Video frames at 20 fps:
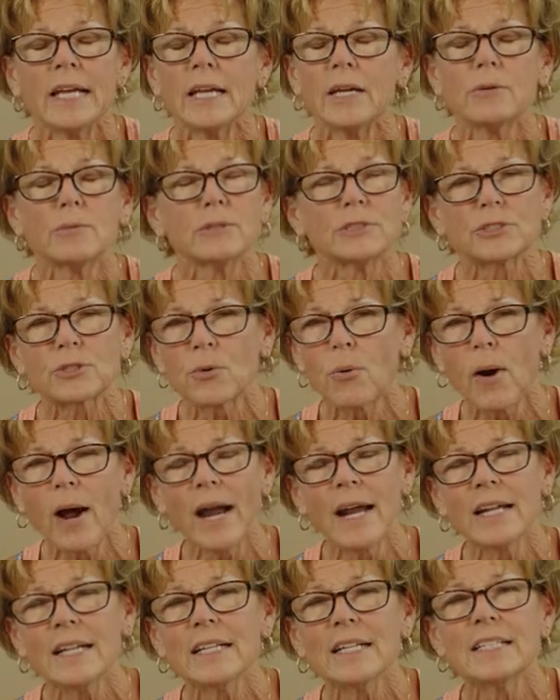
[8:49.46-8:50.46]
It was
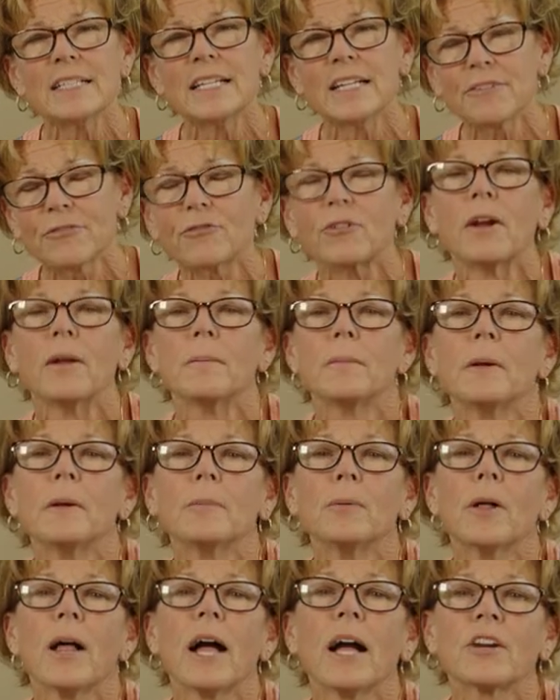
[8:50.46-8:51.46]
quite different.
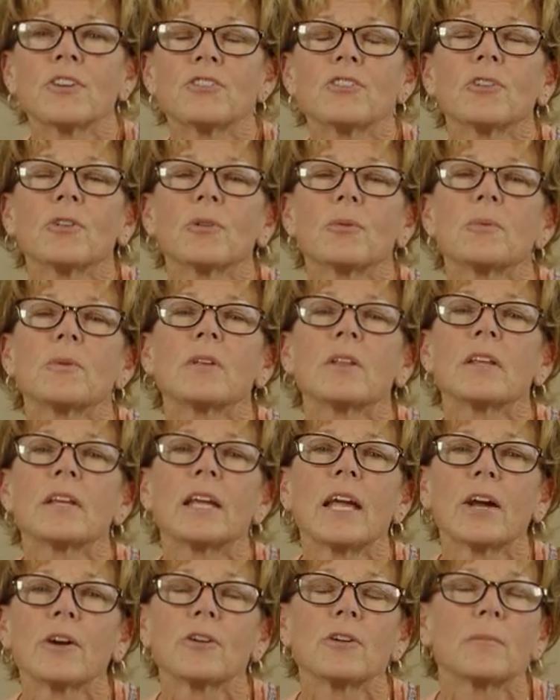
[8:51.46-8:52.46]
People actually really
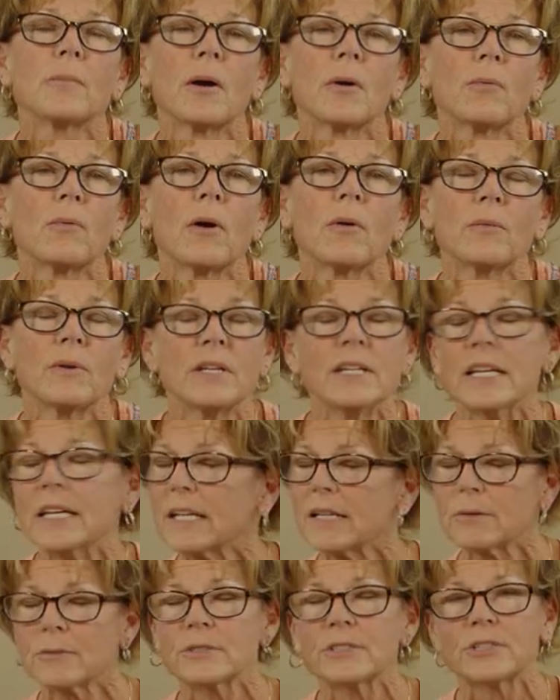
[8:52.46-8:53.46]
cared about what we
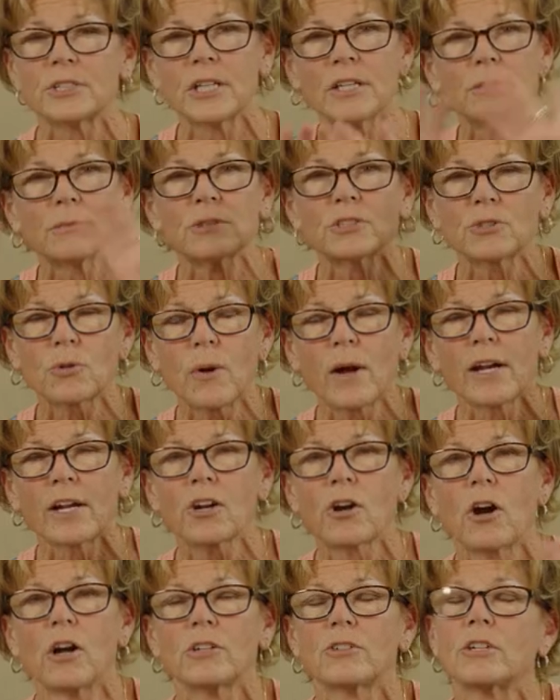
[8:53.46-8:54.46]
did. It was quite a
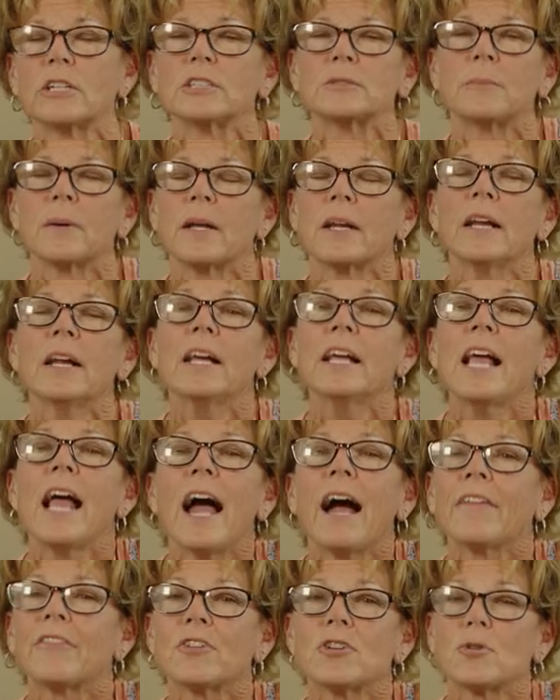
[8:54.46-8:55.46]
contrast. But
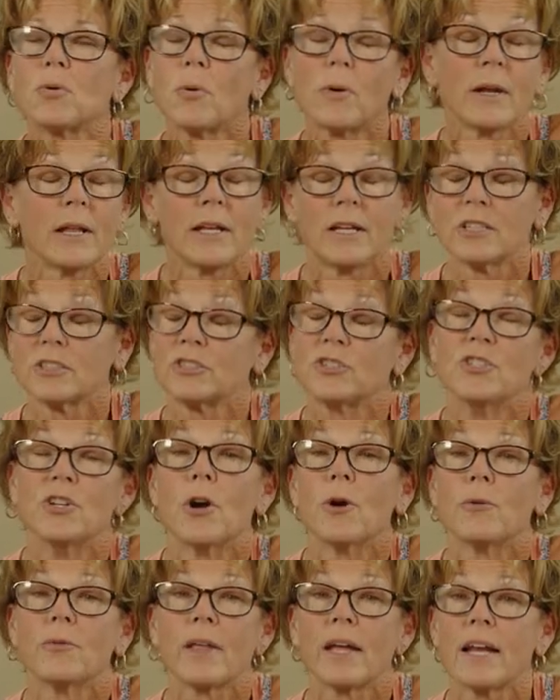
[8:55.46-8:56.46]
at the 20 years,
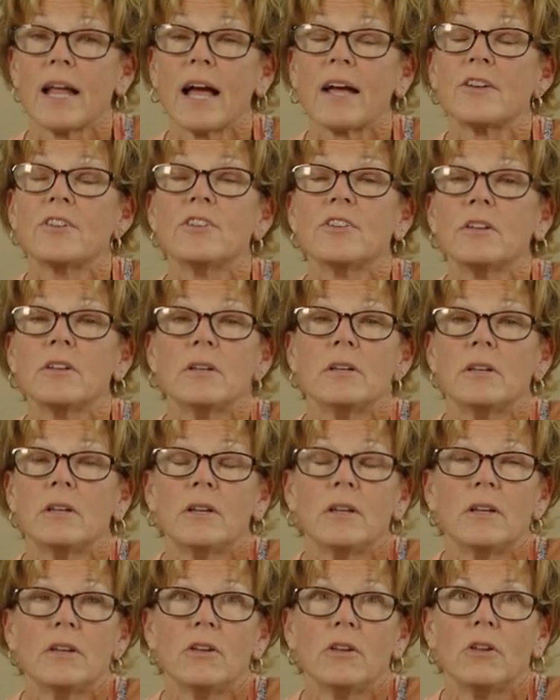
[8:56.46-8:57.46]
no, they had
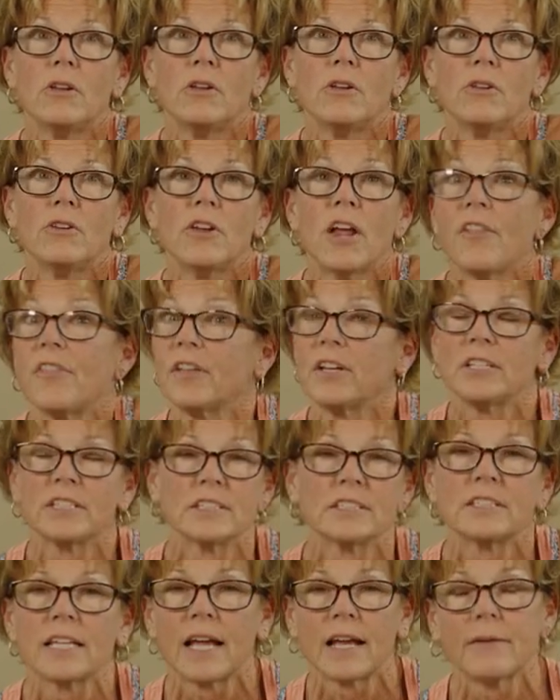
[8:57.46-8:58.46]
nothing
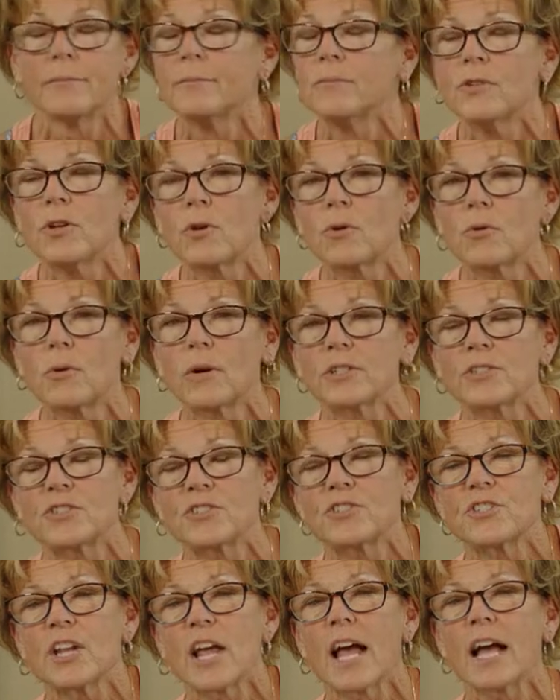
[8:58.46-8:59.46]
to say, no
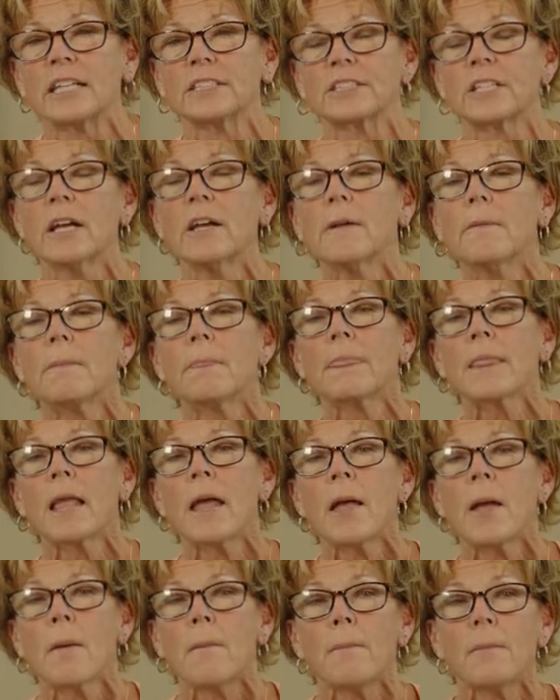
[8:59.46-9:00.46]
questions to ask.
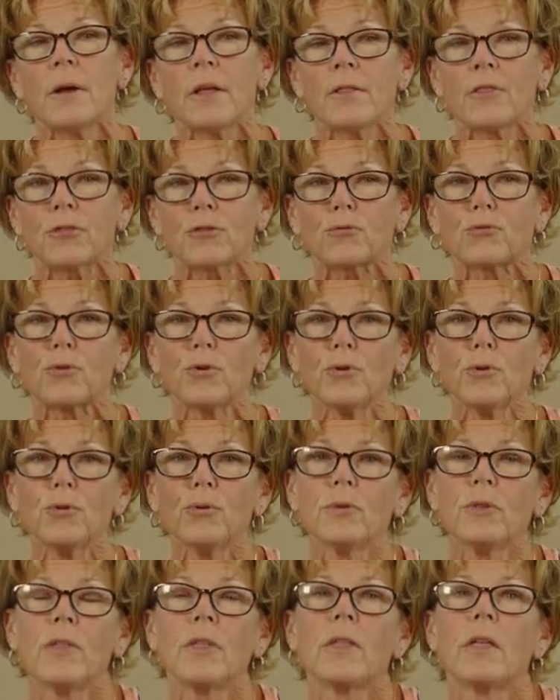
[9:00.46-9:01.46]
But
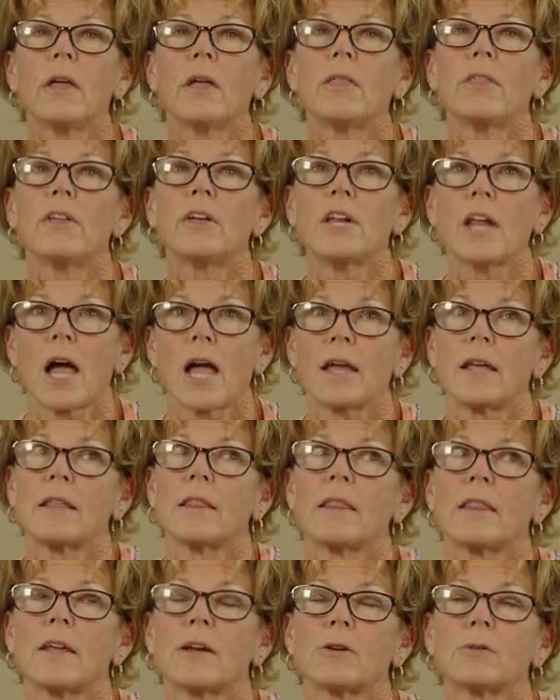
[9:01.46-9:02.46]
through the
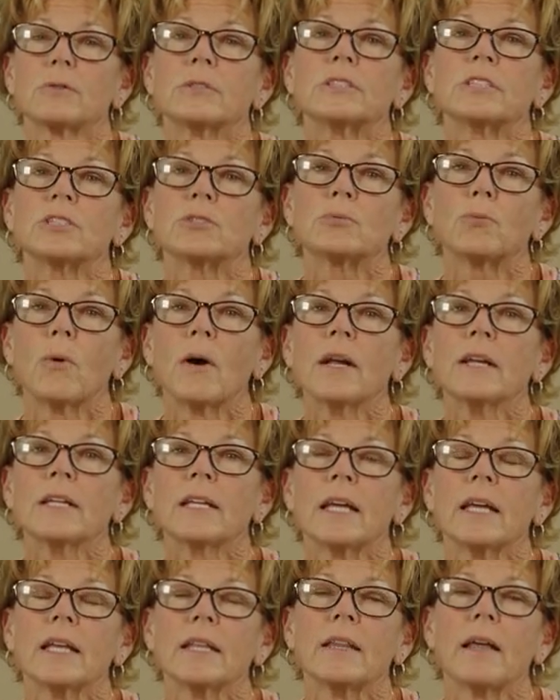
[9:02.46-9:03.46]
night, there was this one
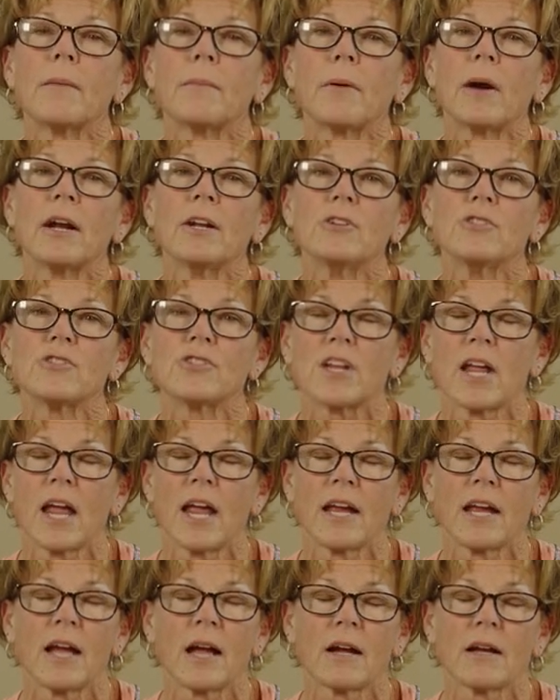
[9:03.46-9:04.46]
kid that Brian used to
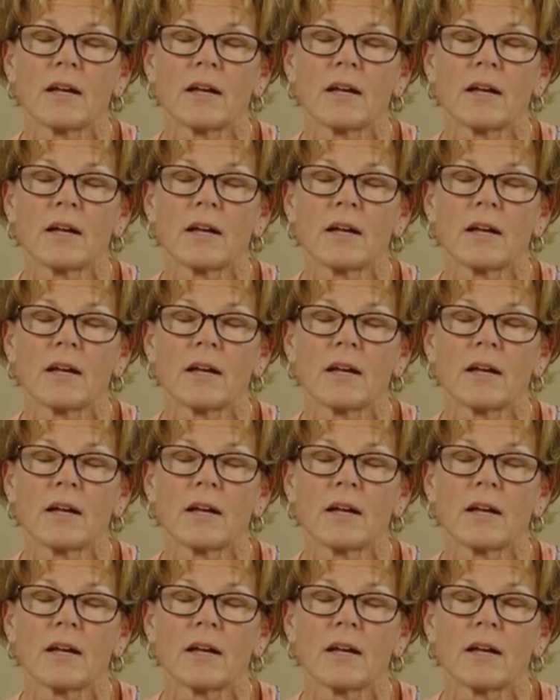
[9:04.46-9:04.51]
hang